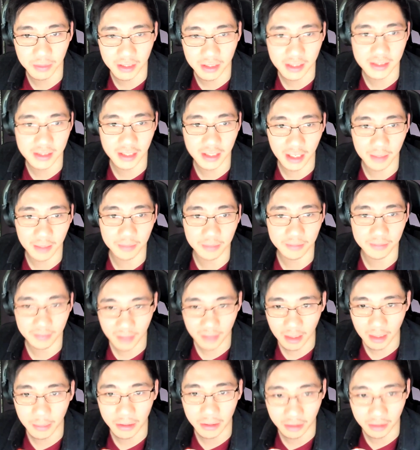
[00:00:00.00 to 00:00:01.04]
because I'm
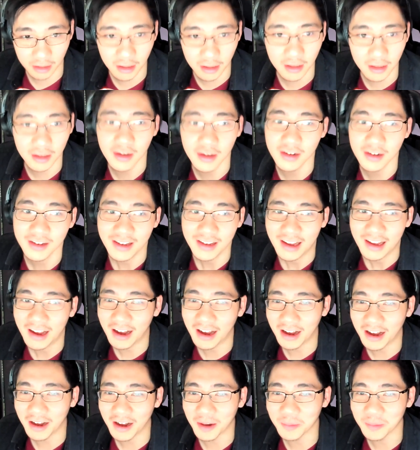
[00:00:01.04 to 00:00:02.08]
Americana,
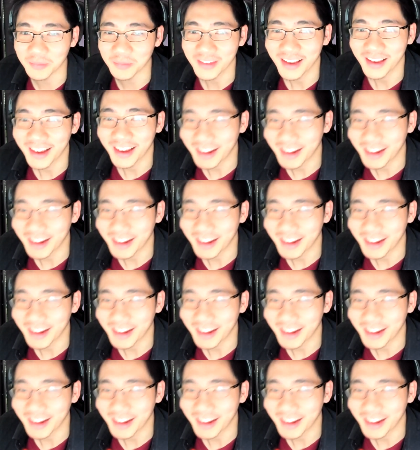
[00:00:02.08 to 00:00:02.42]
um,